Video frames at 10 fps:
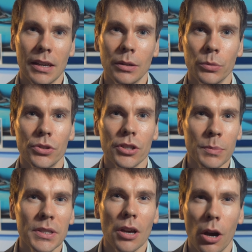it will just
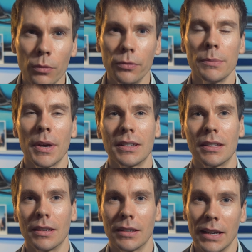be to hopefully make
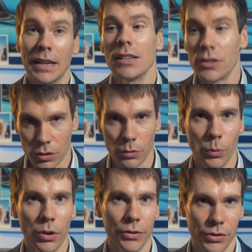you think it is
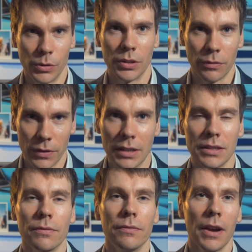worth doing the
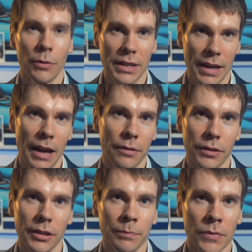figures very
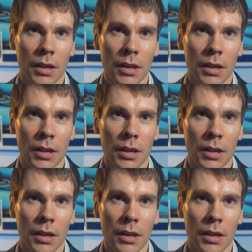carefully.